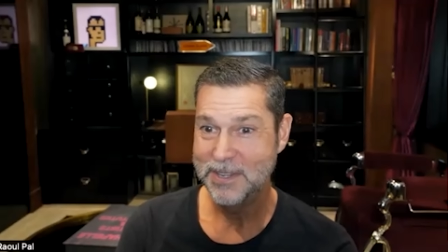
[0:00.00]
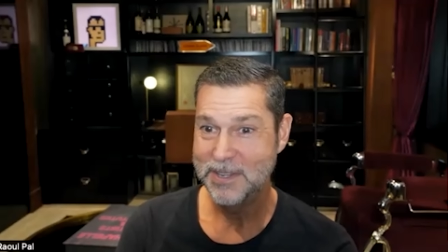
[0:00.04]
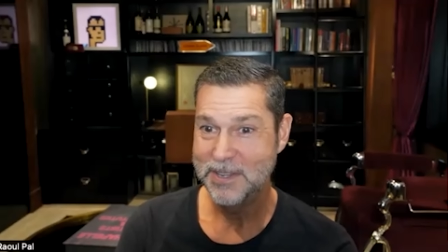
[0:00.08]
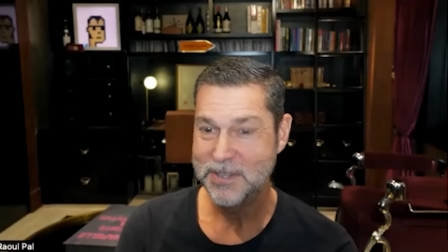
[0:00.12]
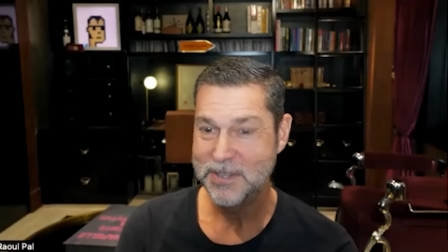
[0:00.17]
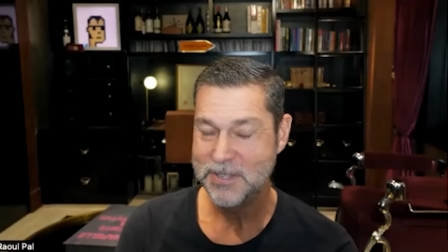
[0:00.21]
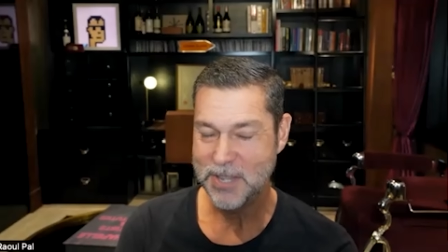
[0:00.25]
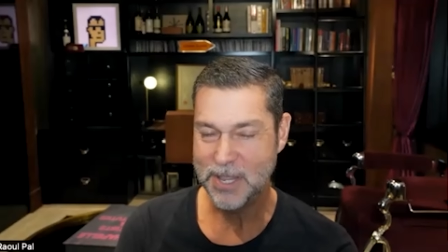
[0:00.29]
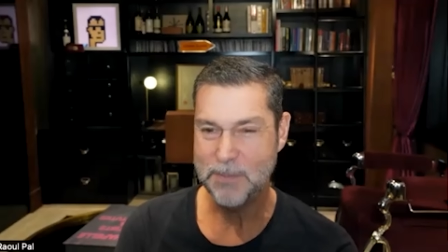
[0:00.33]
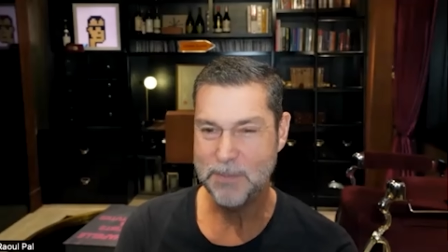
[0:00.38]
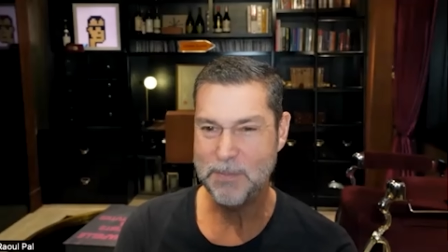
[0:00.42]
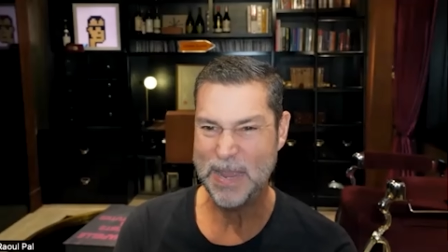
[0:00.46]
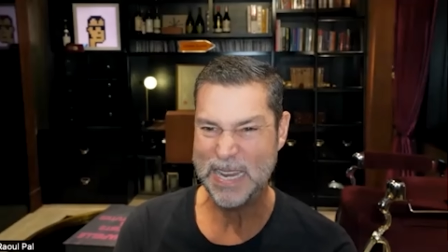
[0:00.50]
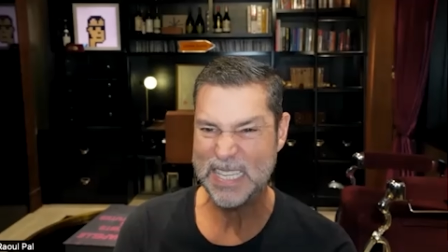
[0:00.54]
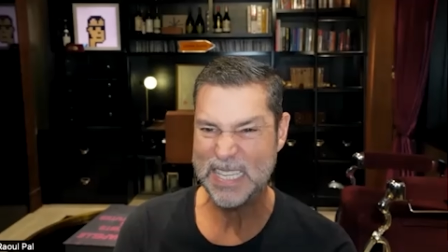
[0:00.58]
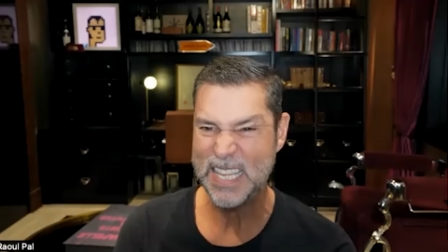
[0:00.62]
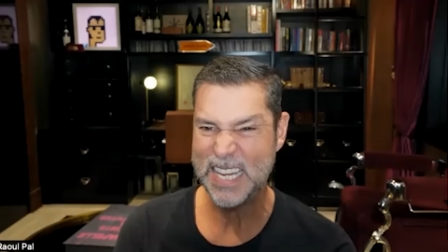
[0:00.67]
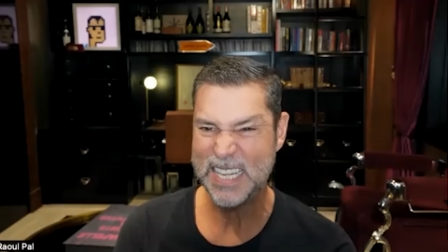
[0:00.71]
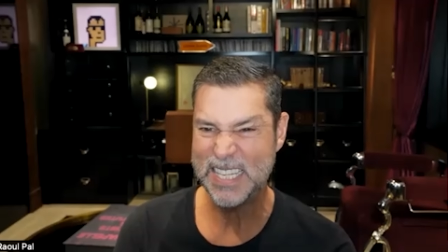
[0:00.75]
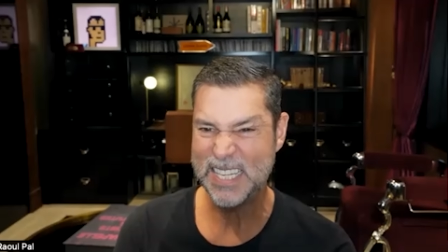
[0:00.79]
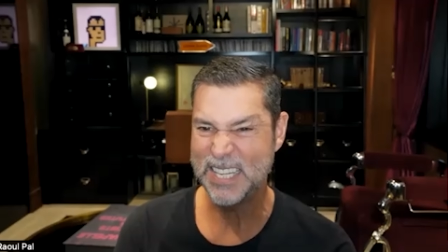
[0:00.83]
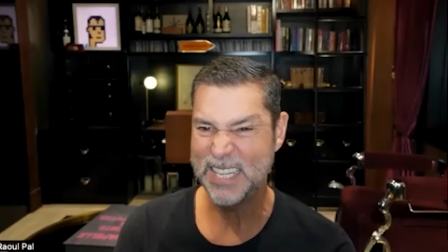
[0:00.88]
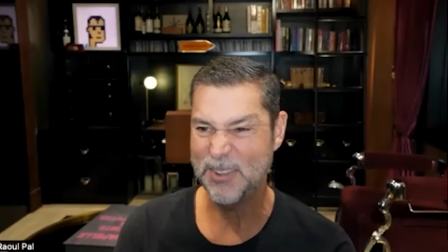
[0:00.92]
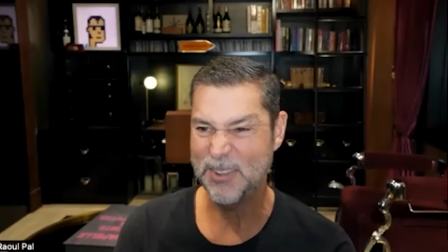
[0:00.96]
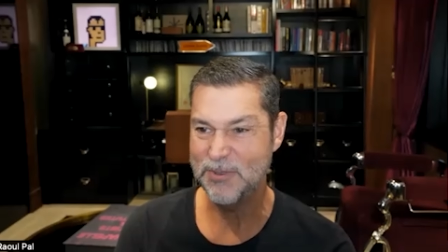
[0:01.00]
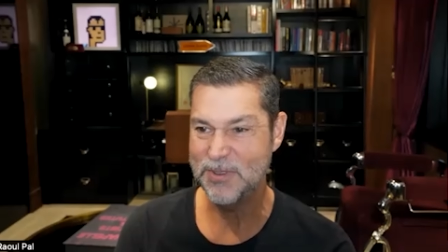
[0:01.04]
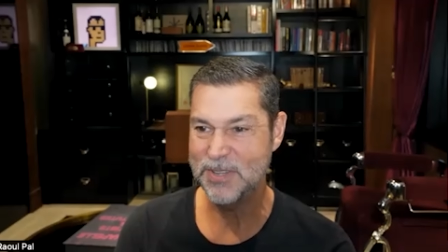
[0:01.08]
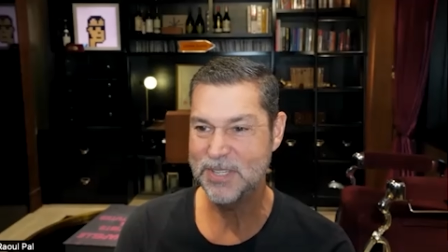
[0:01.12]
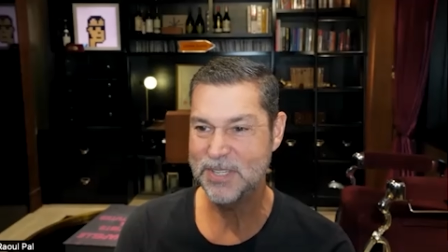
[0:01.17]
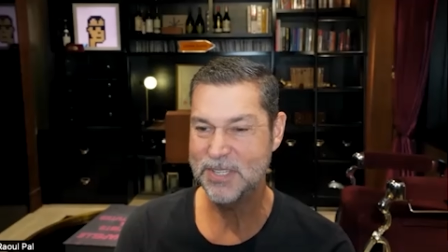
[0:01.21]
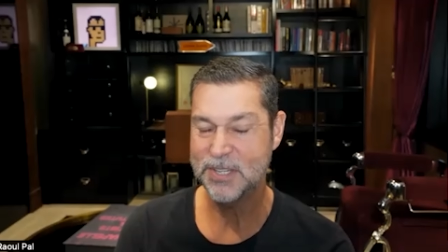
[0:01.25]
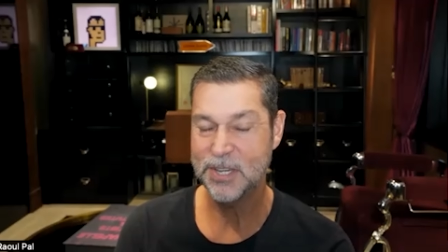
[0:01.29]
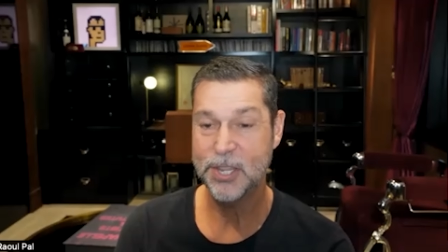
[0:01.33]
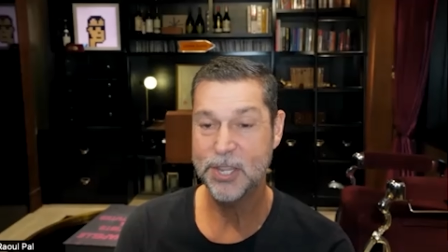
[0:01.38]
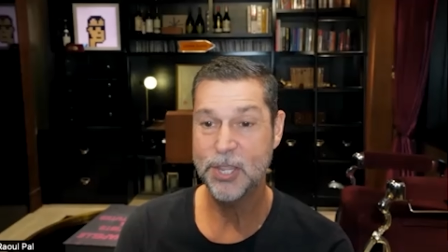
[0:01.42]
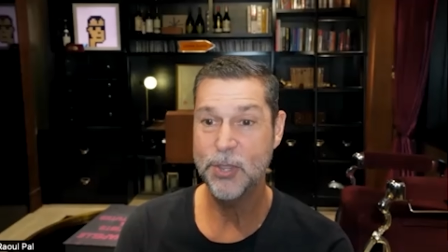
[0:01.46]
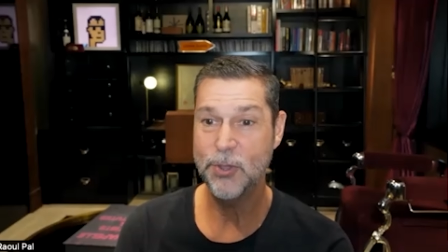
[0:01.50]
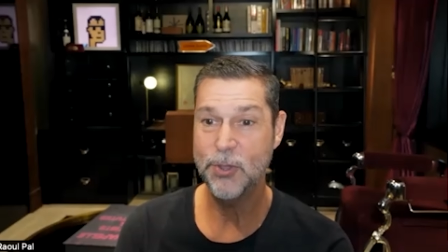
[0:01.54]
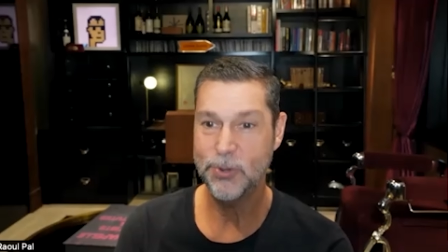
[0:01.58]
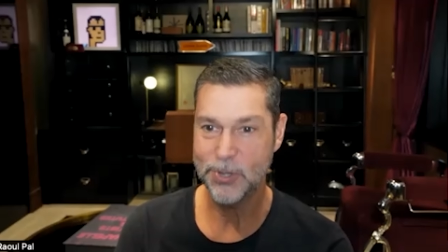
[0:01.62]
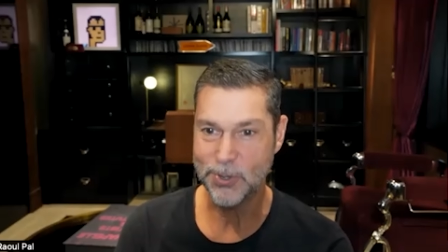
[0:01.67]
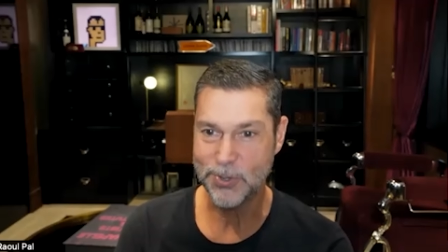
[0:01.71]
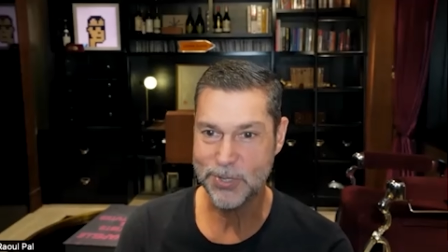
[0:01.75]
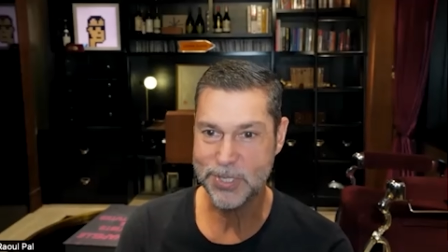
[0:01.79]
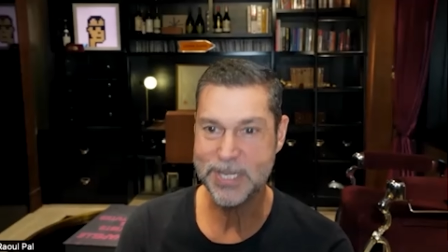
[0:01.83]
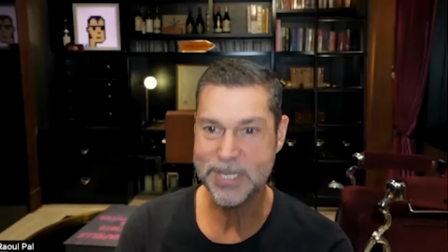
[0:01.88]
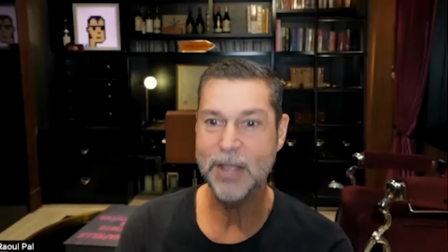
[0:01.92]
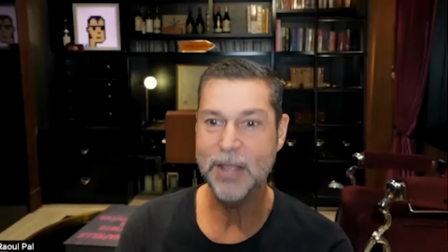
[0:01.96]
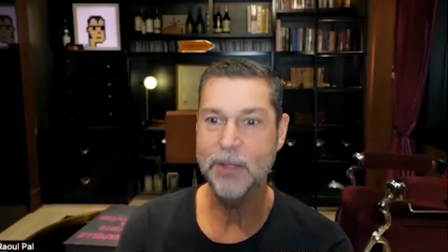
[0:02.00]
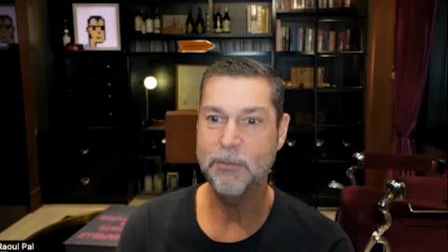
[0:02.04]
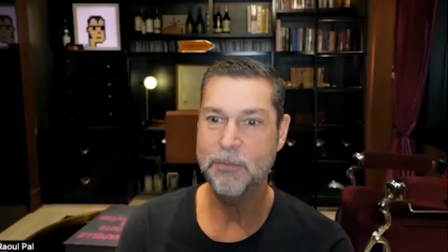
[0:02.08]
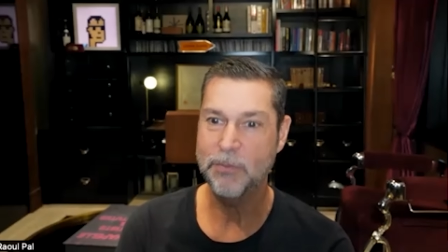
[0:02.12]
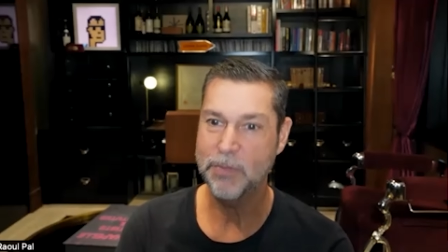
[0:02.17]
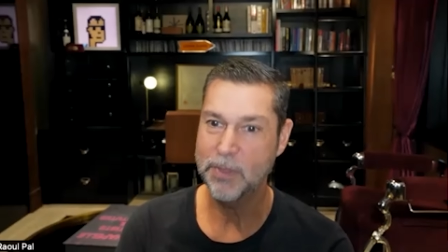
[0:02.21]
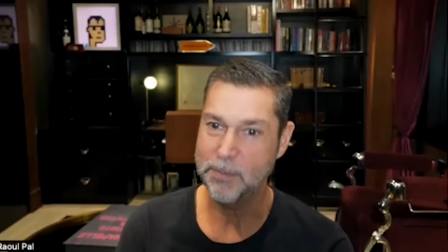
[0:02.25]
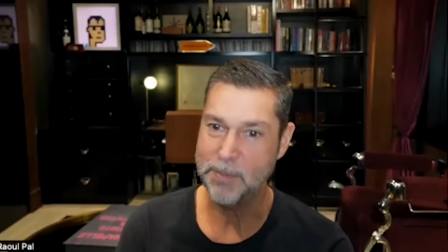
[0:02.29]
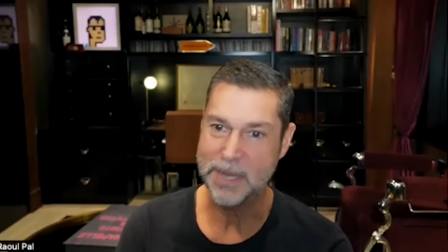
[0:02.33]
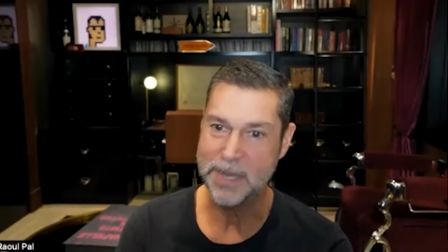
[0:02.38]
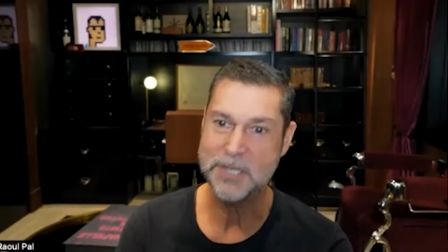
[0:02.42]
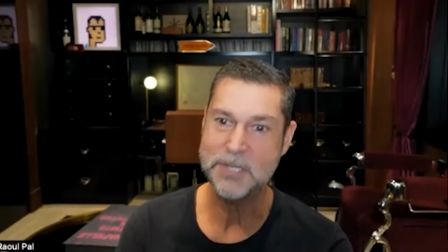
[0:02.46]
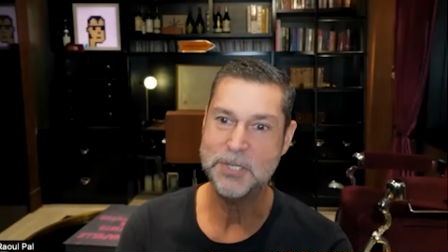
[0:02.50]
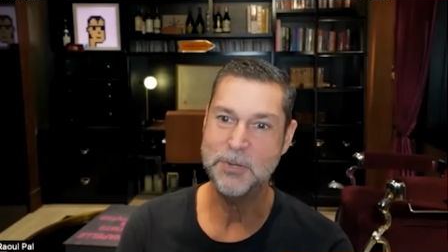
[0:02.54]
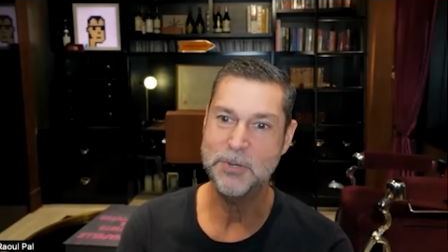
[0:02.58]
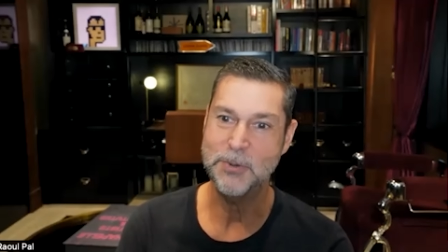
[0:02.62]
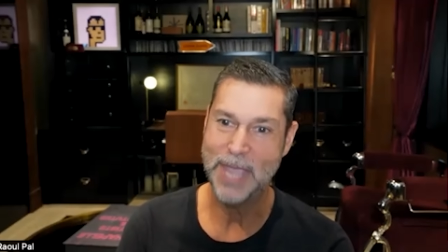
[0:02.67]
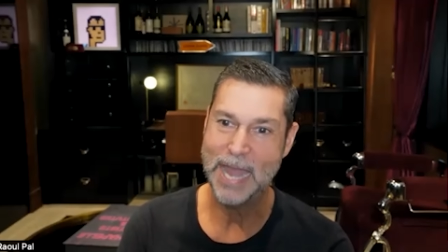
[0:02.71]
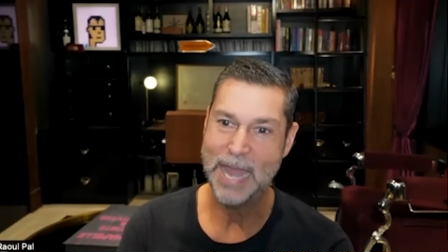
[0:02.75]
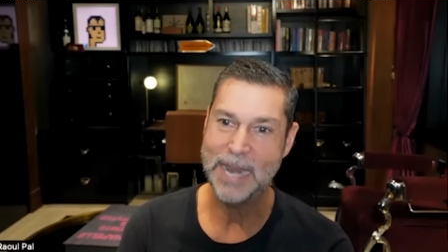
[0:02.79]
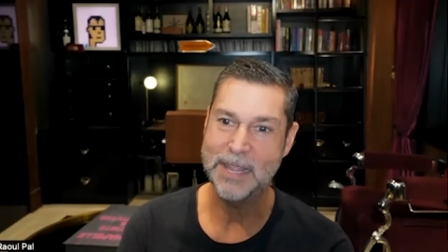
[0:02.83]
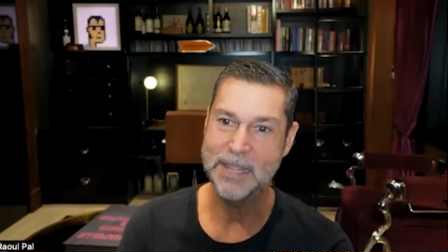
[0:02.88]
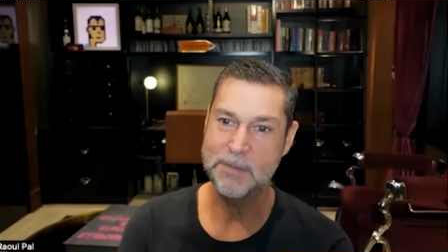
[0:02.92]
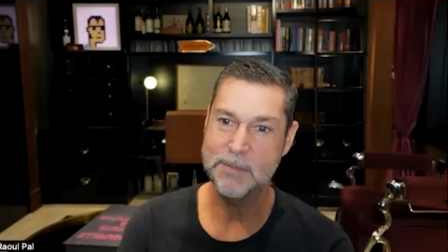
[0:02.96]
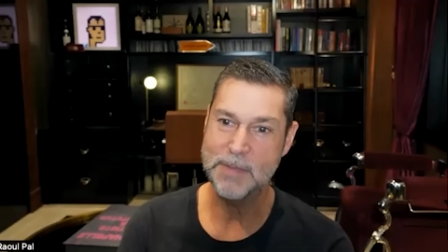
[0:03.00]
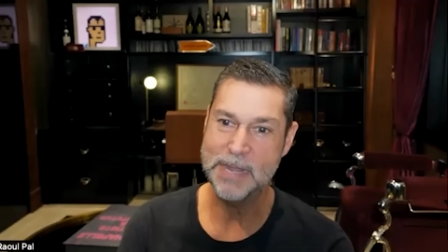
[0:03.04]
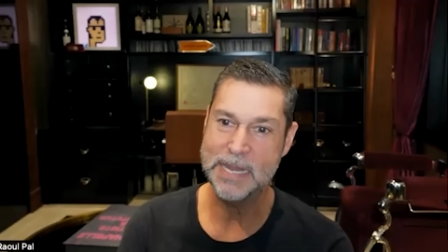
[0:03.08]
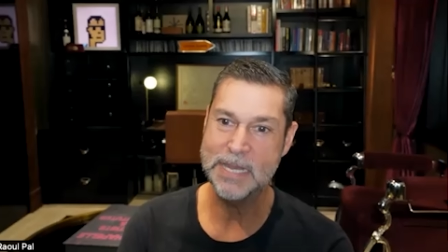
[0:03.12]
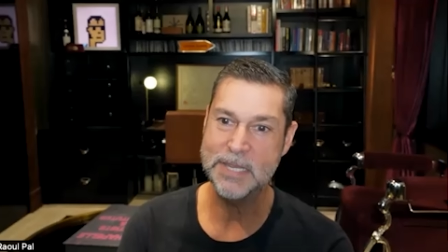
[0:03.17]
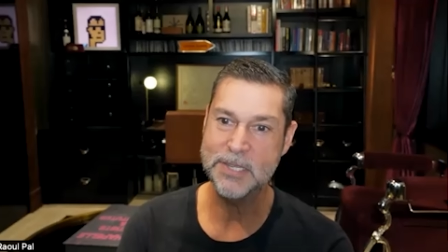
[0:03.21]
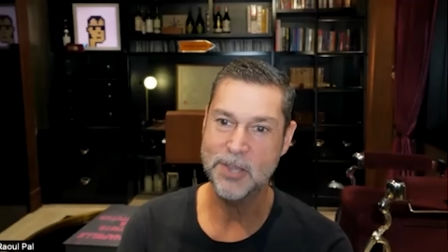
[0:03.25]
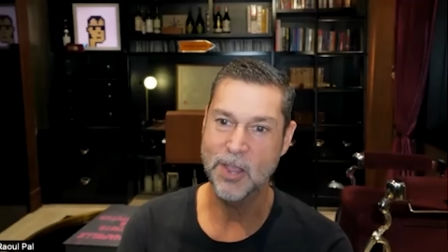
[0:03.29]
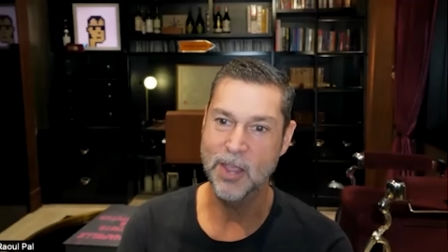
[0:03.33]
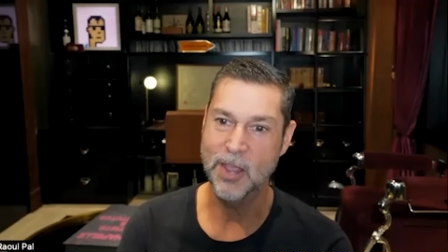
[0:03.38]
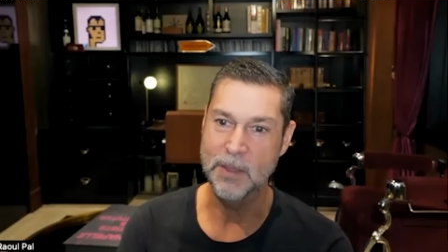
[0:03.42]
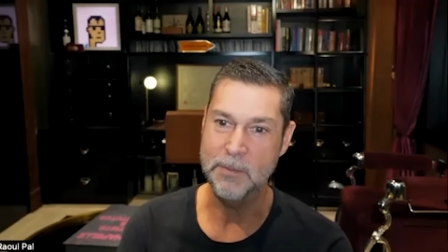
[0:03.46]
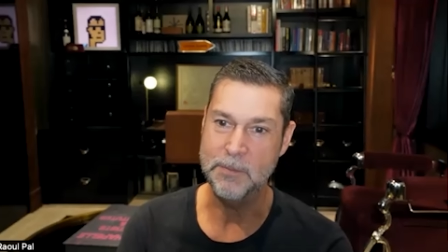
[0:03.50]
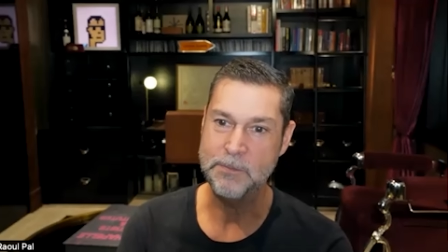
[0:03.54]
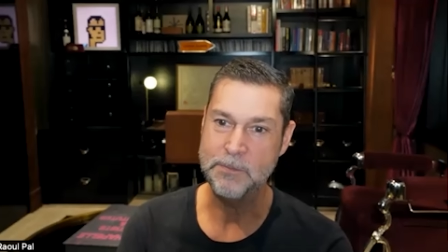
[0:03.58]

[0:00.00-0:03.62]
So the best thing to do is secure yourself the best you can in the meantime.